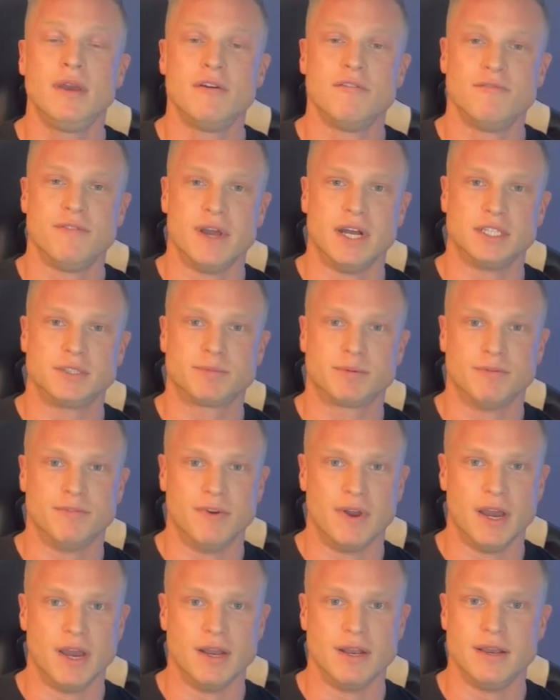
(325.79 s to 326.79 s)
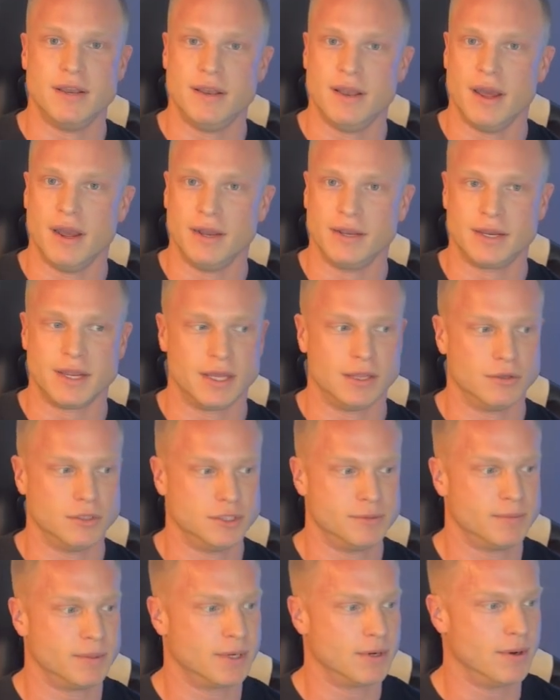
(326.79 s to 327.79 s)
Fats provide 9
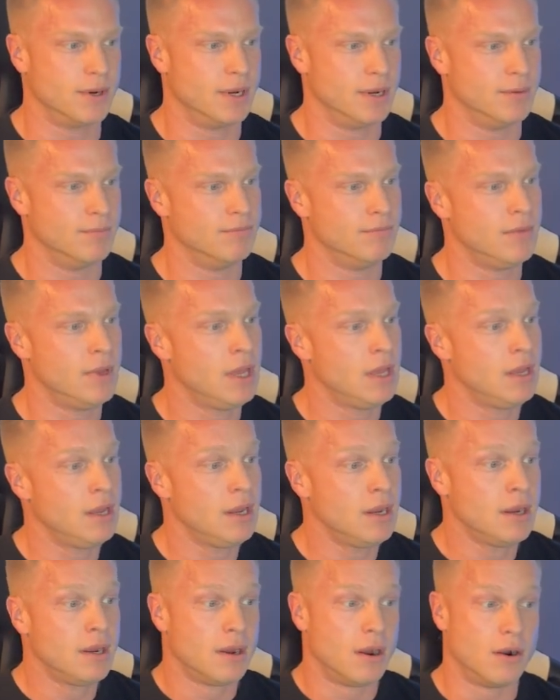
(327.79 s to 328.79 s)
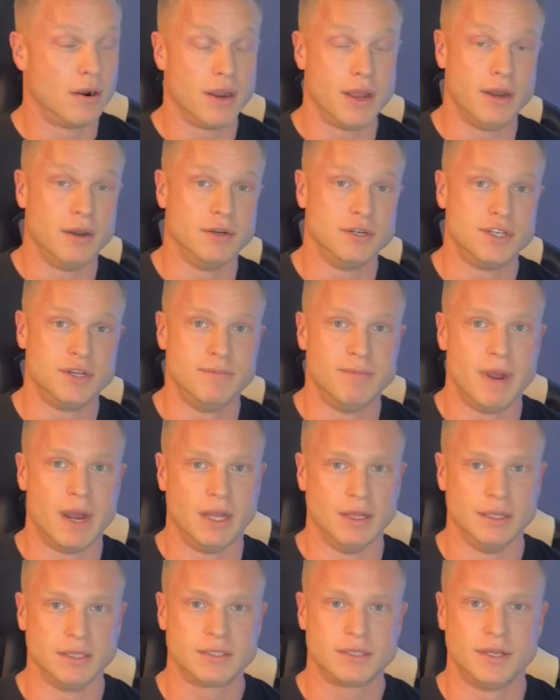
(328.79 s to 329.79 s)
calories per gram. Our energy
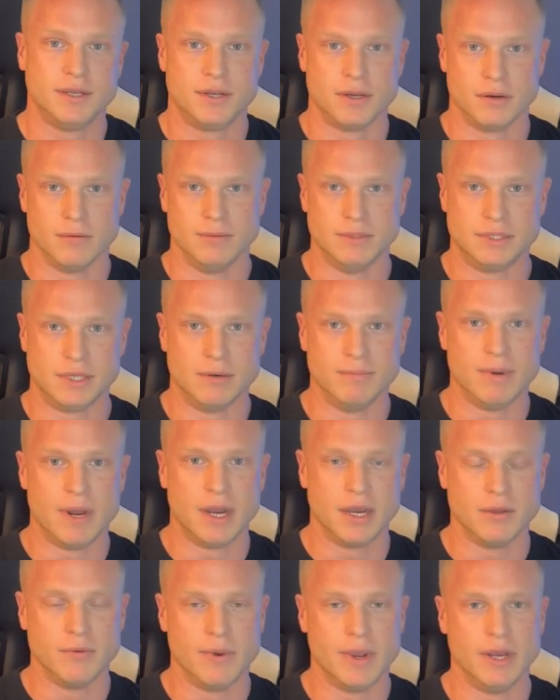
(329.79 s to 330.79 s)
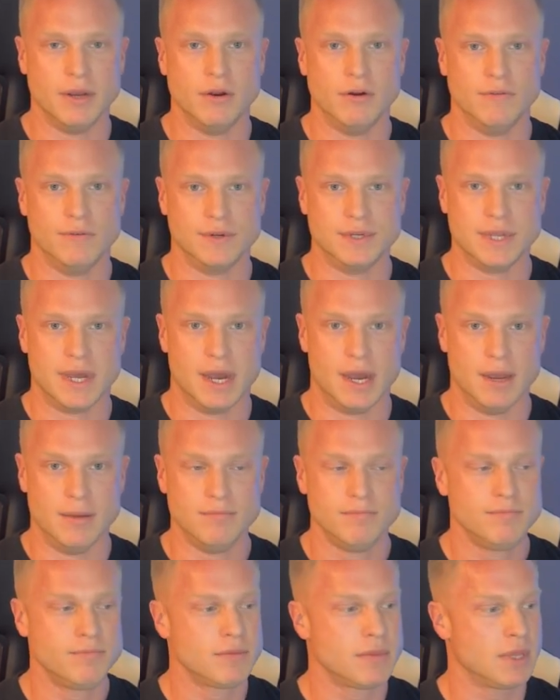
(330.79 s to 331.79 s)
balance determines our body weight over
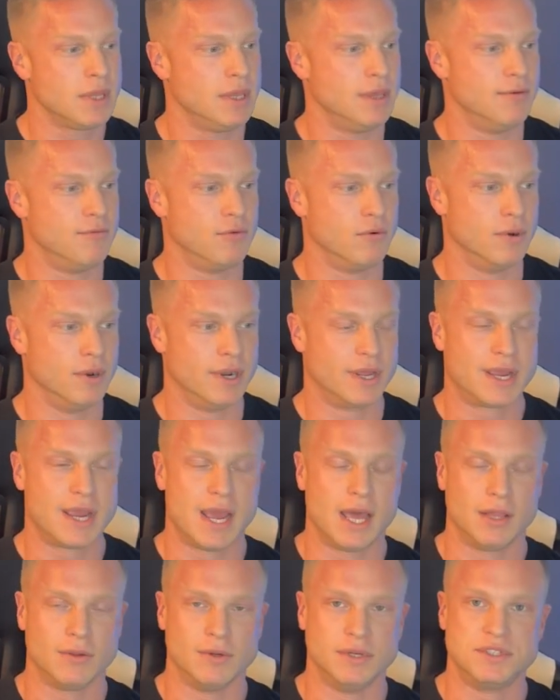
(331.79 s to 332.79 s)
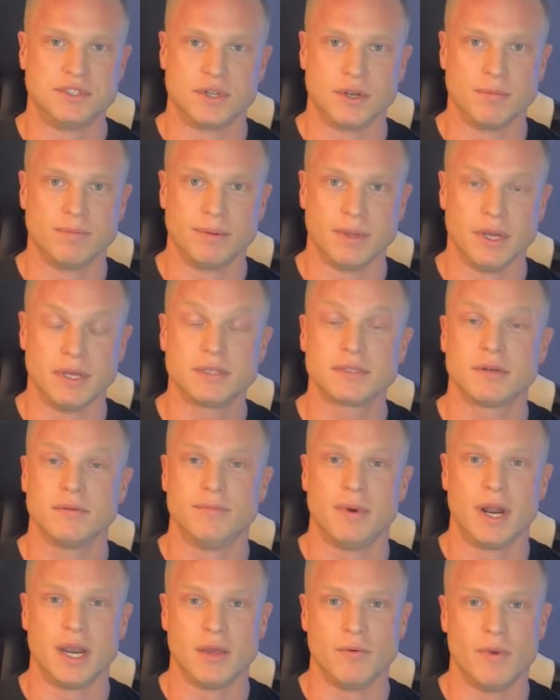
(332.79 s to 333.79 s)
time. If we're in a calorie surplus, our
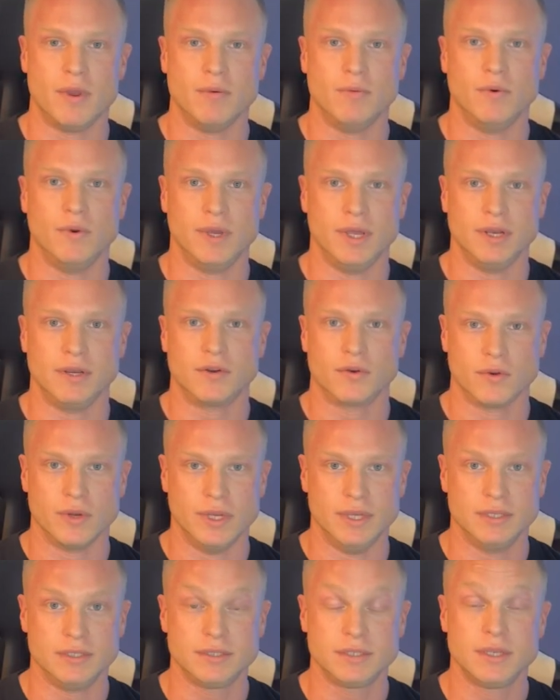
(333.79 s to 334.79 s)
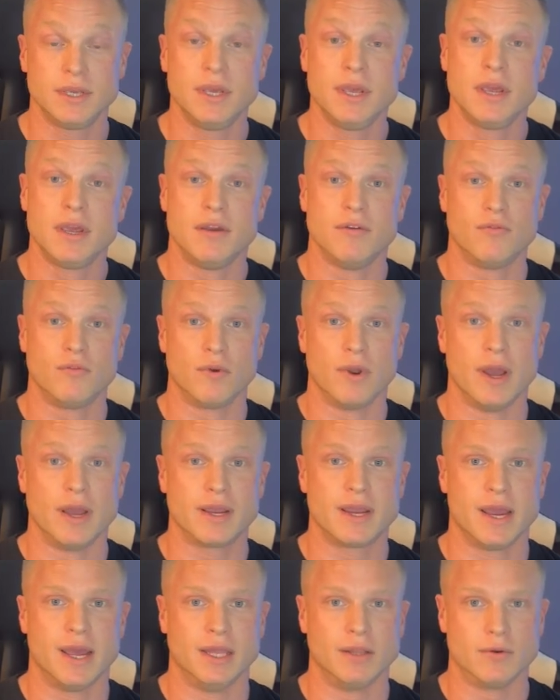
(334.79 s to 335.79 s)
body weight will increase. If we're
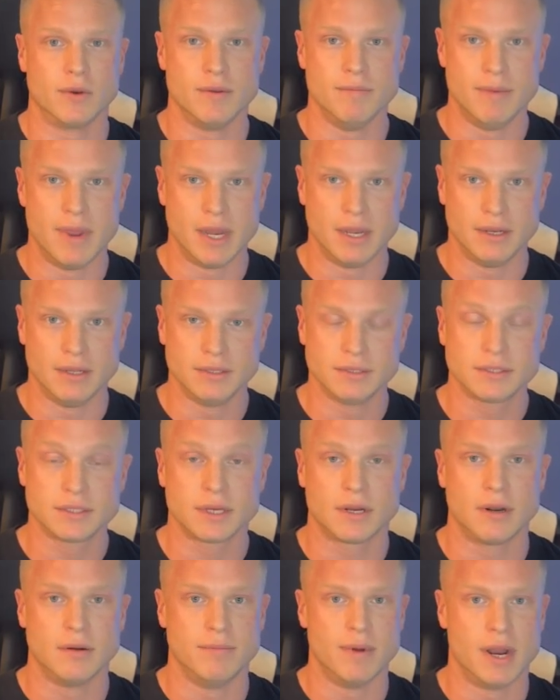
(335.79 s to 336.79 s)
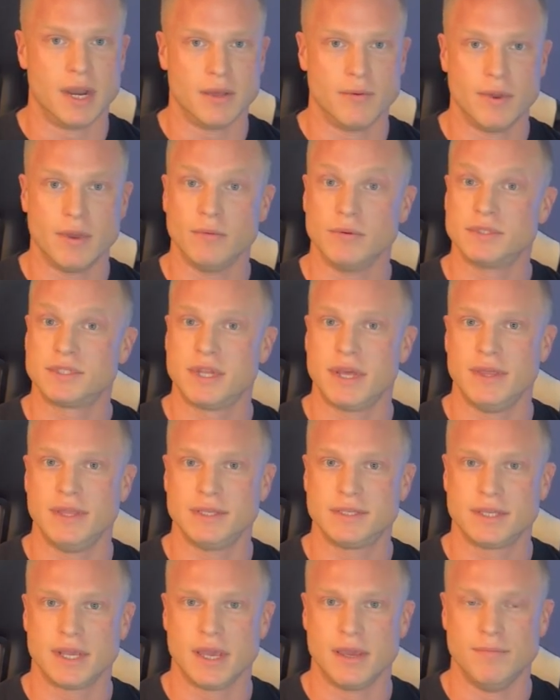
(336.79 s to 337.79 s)
at calorie maintenance, our body weight will stay the
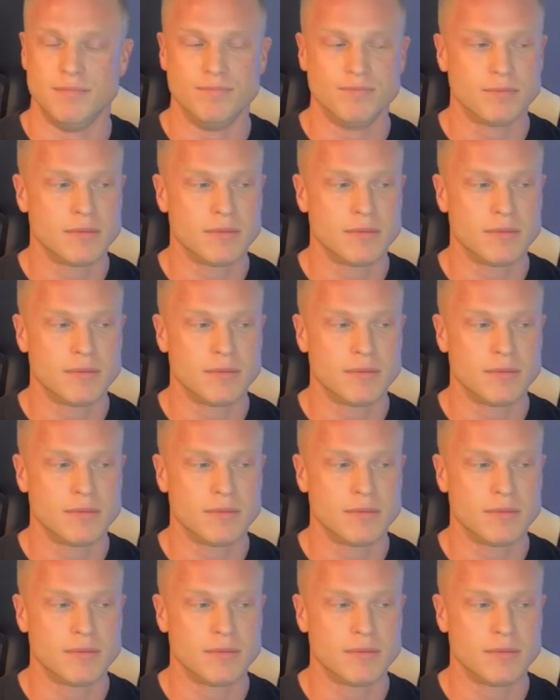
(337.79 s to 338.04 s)
same.